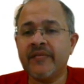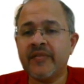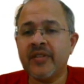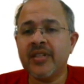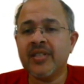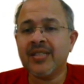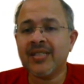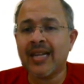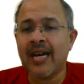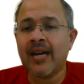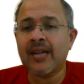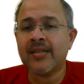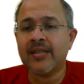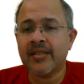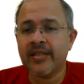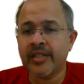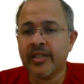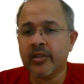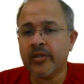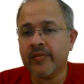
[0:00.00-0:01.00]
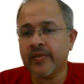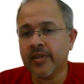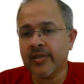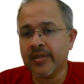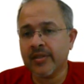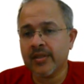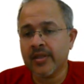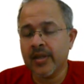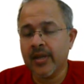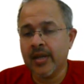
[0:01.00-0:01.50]
different stars in the
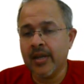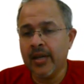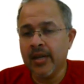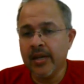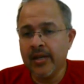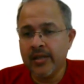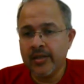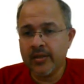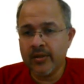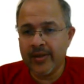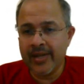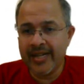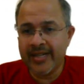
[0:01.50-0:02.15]
universe. So